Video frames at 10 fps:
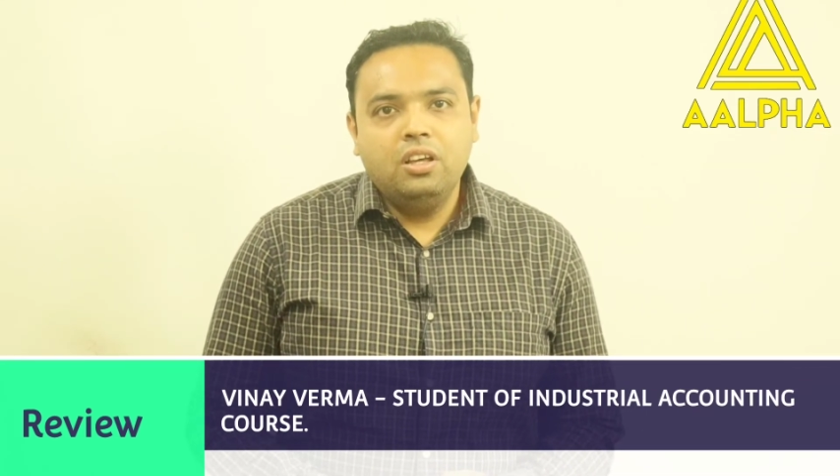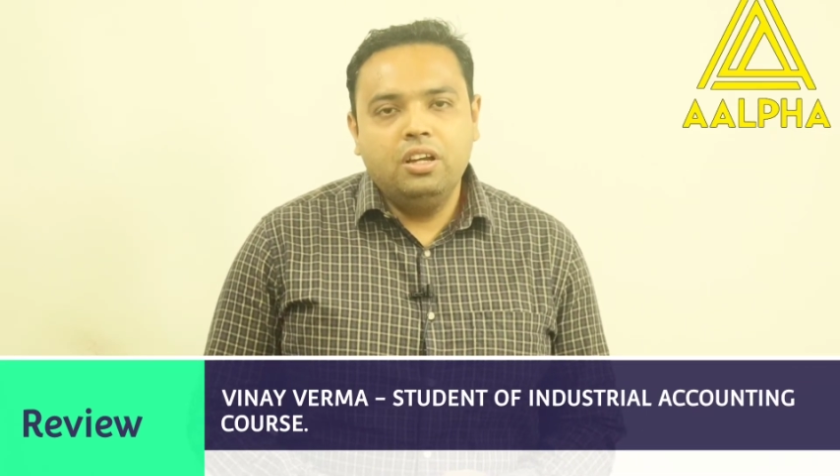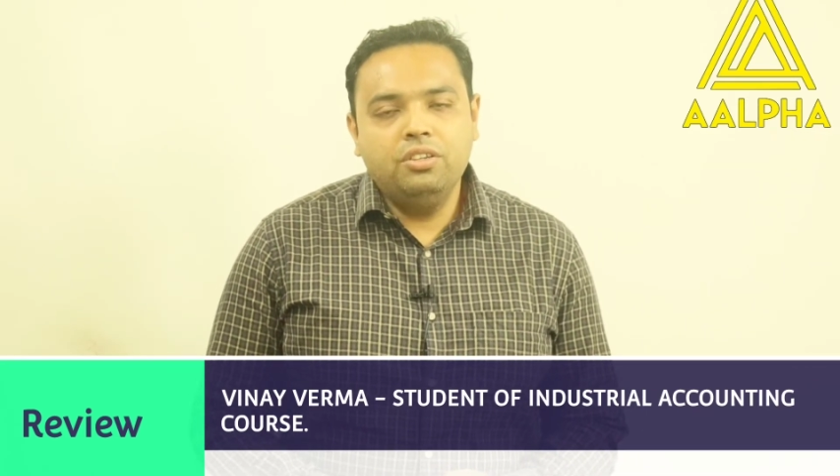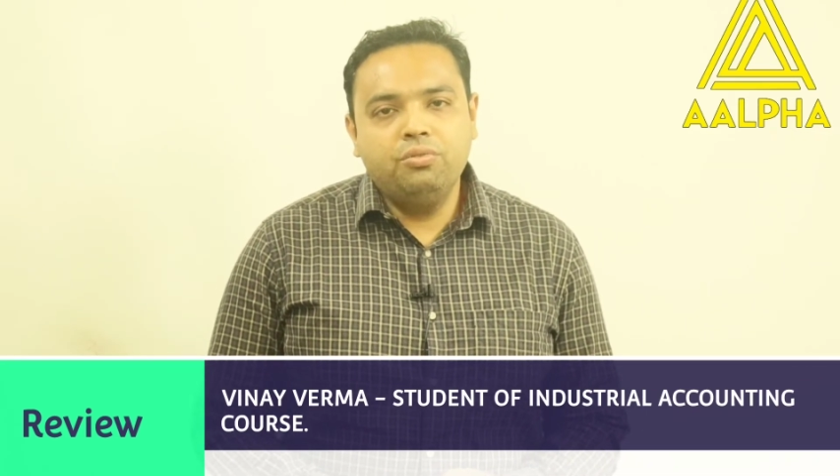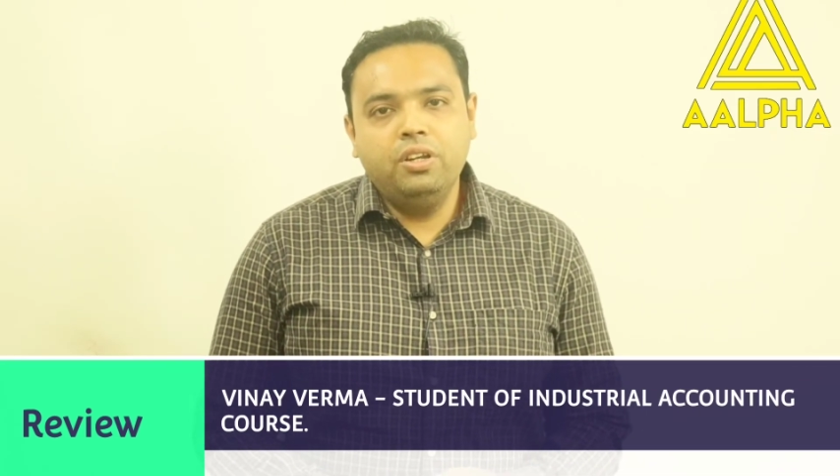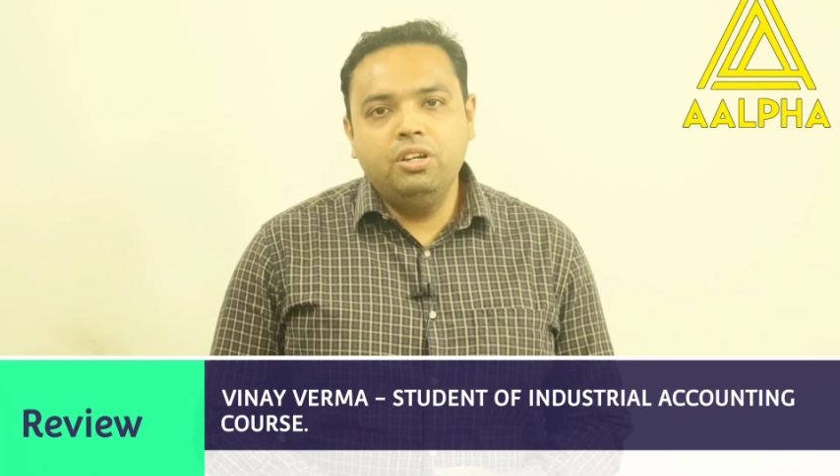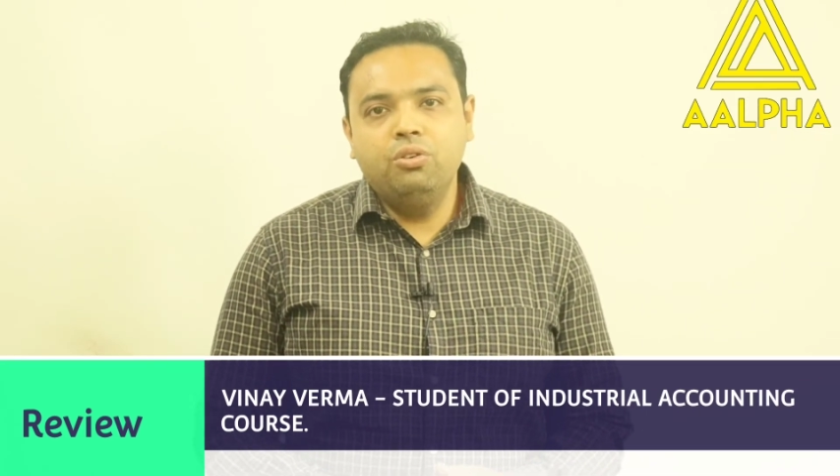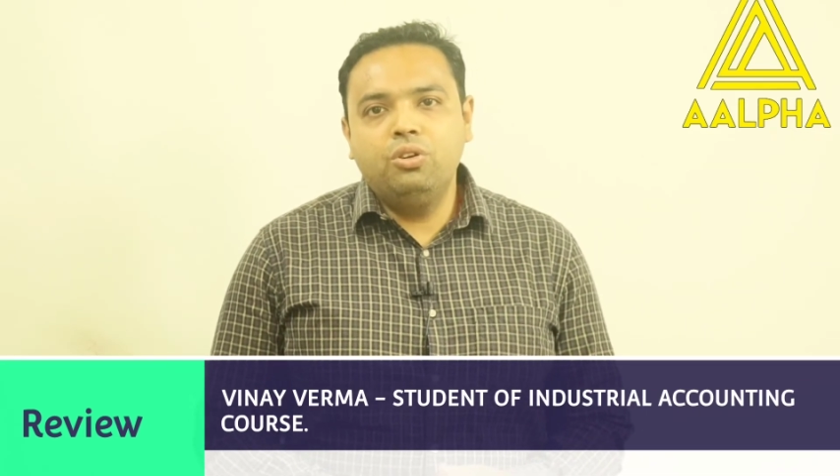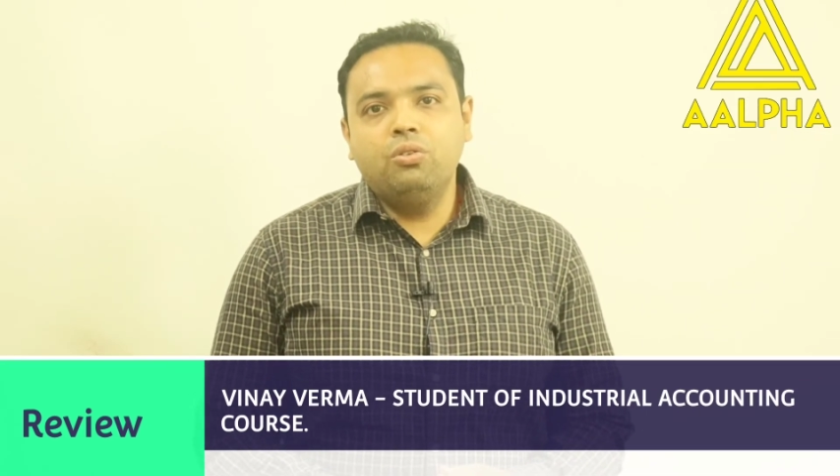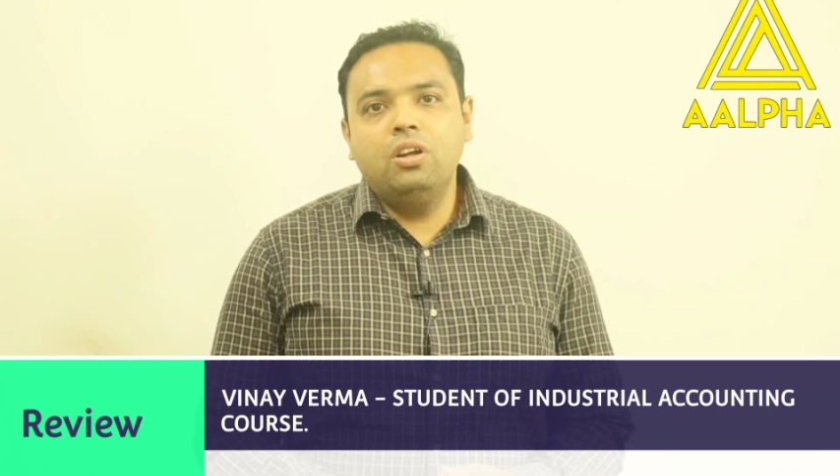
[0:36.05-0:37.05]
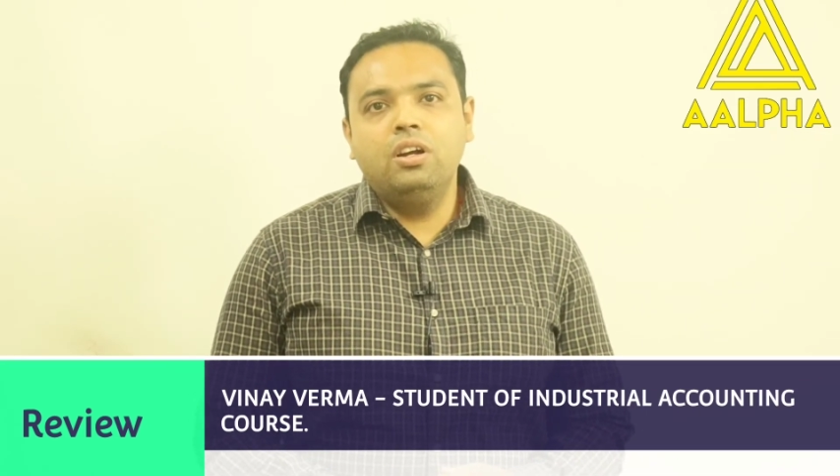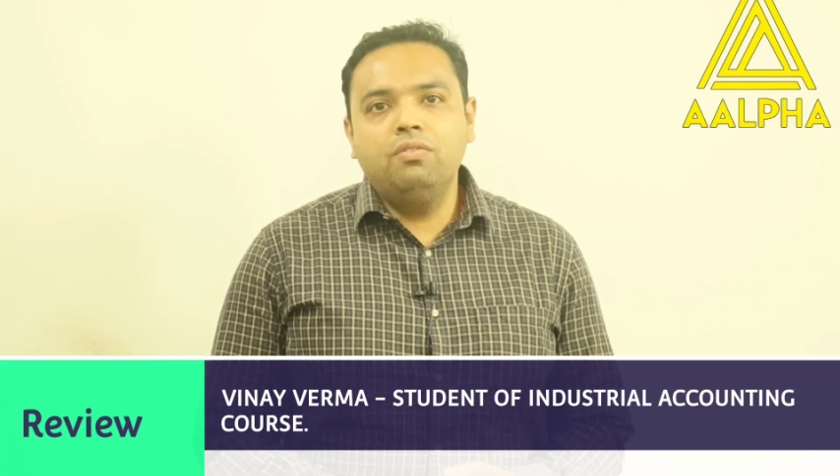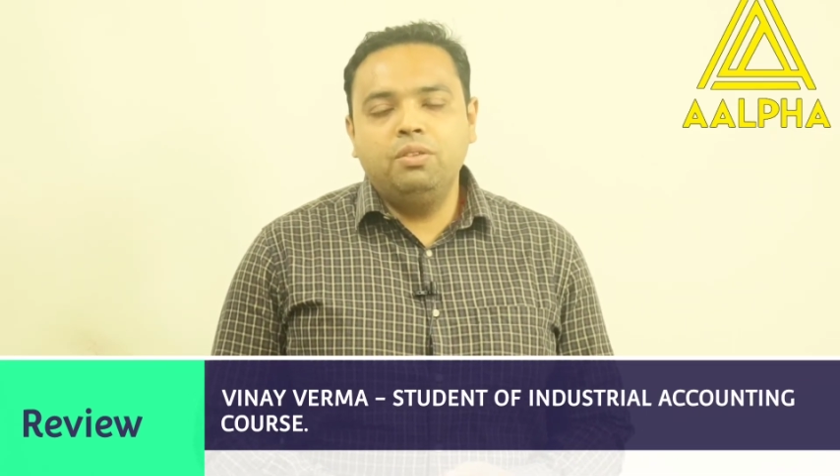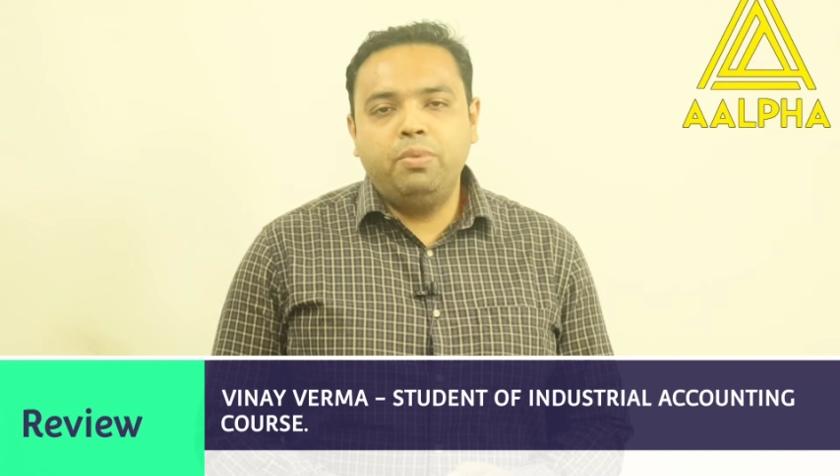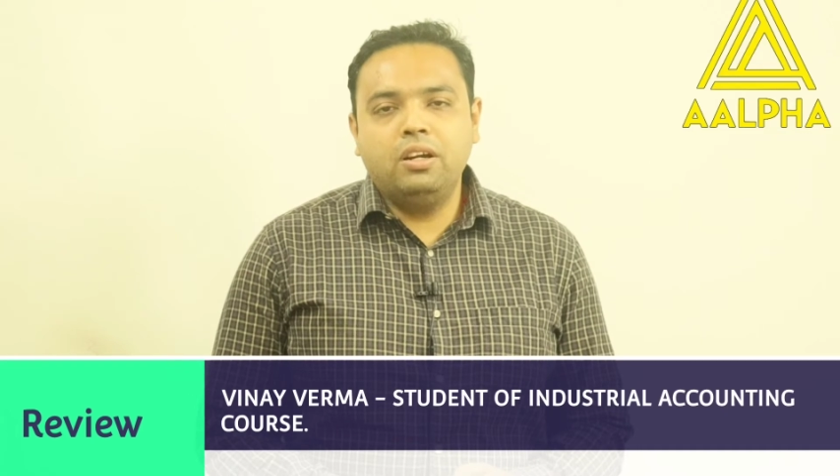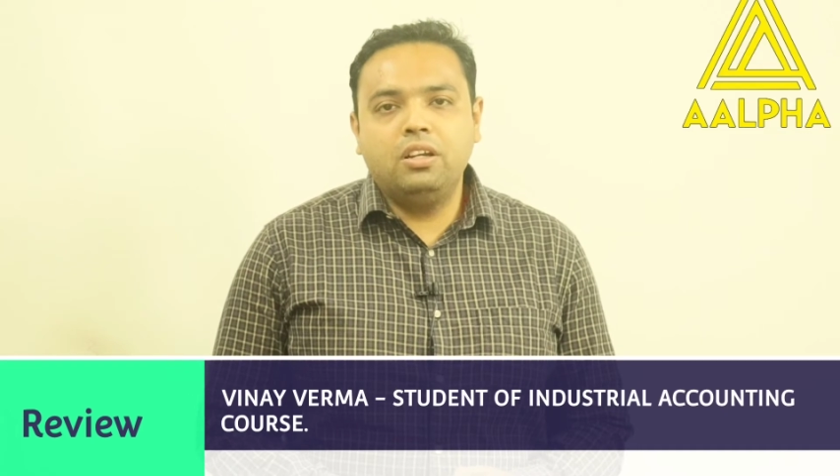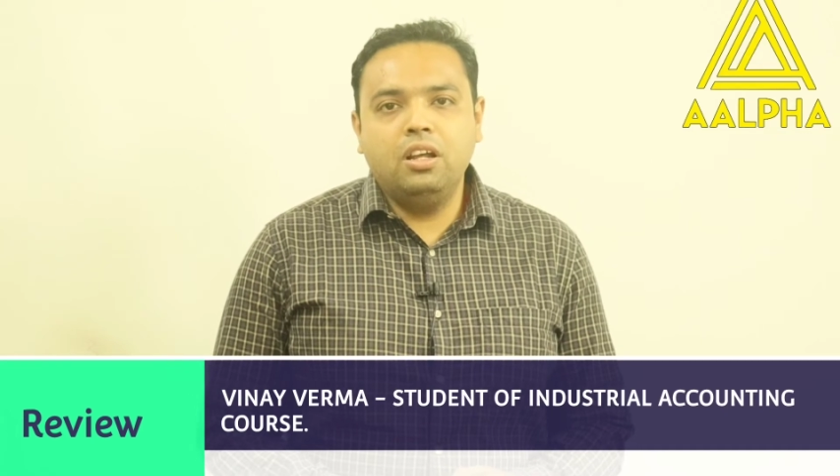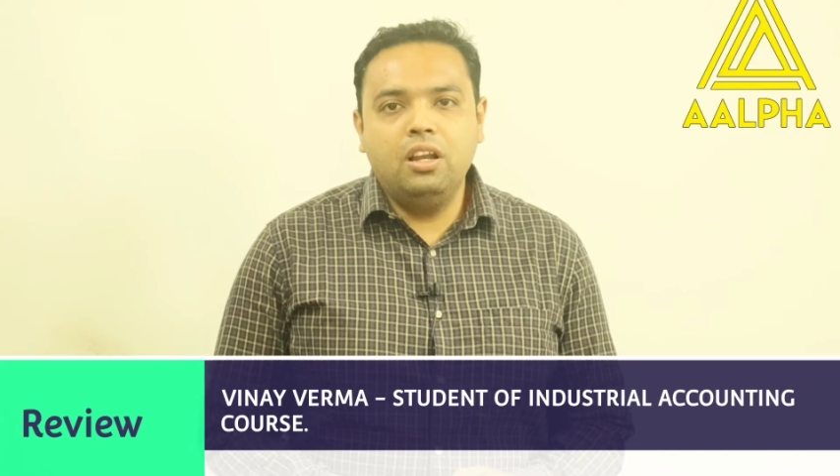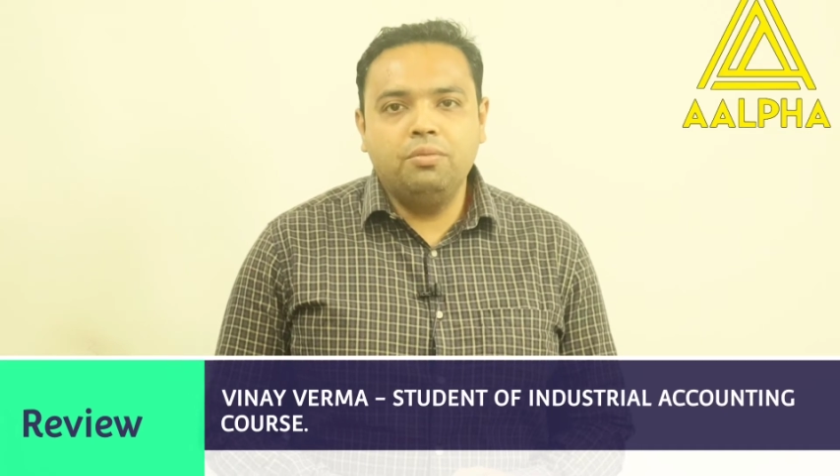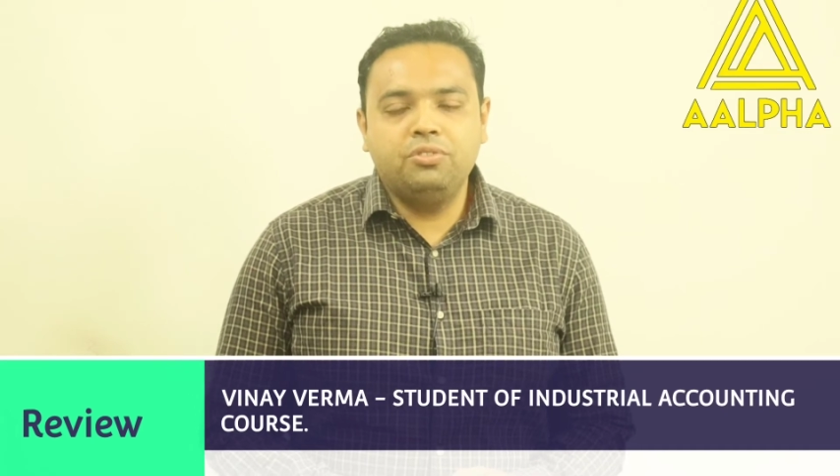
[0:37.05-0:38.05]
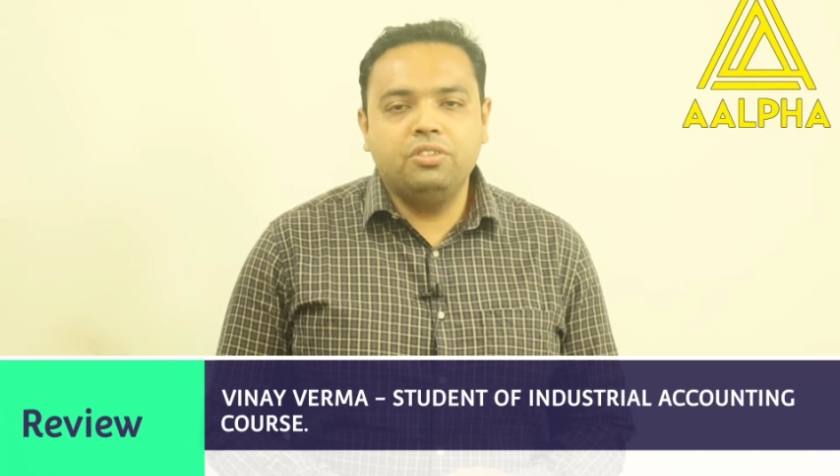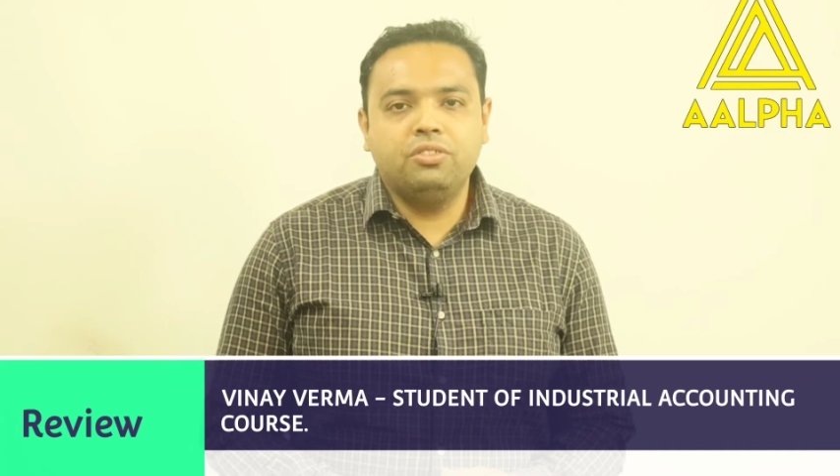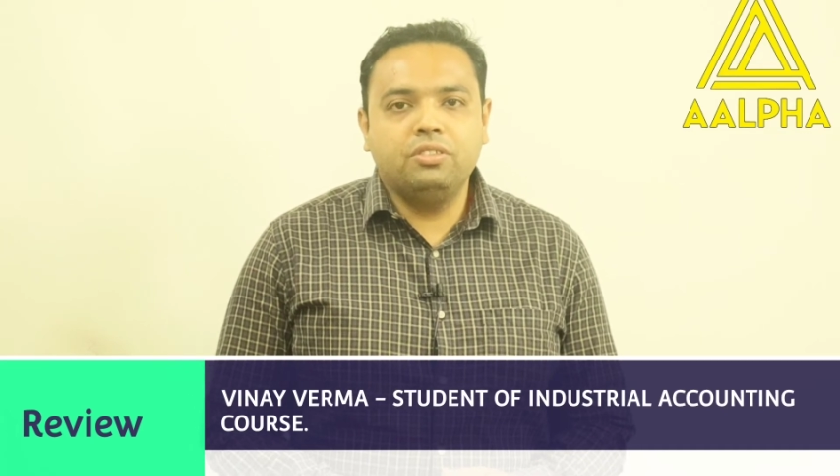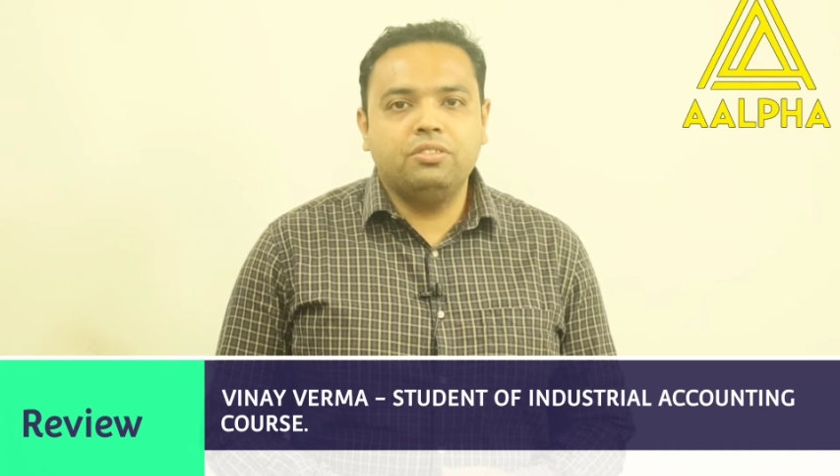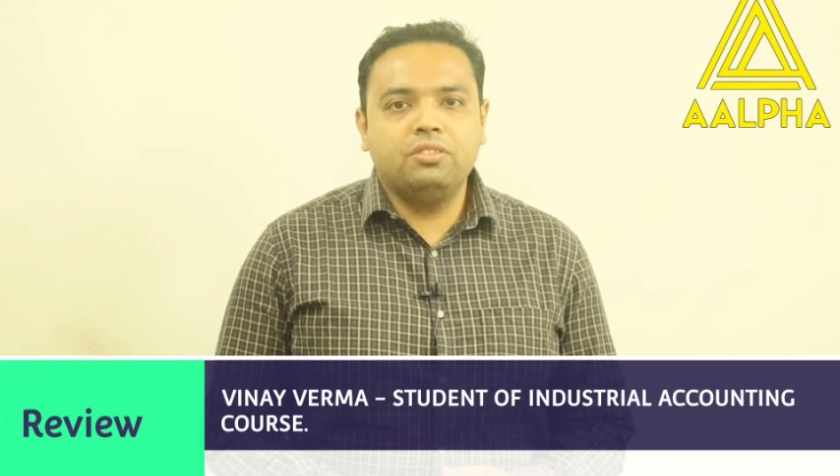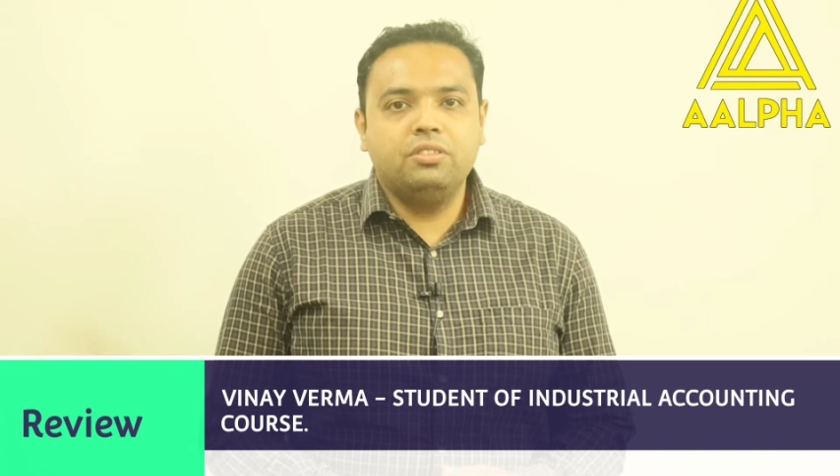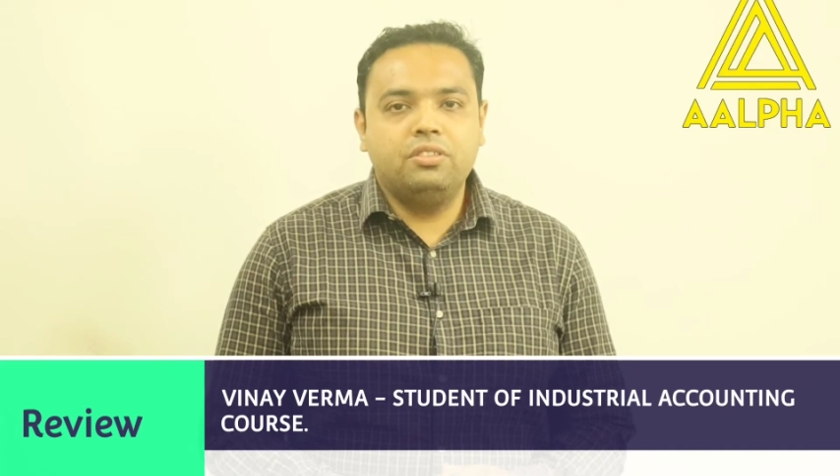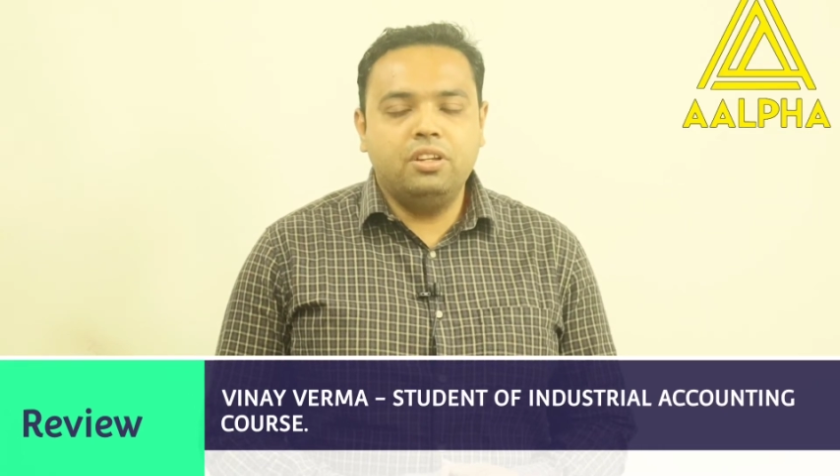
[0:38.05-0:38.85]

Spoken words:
It is very good to learn with practical lab sessions.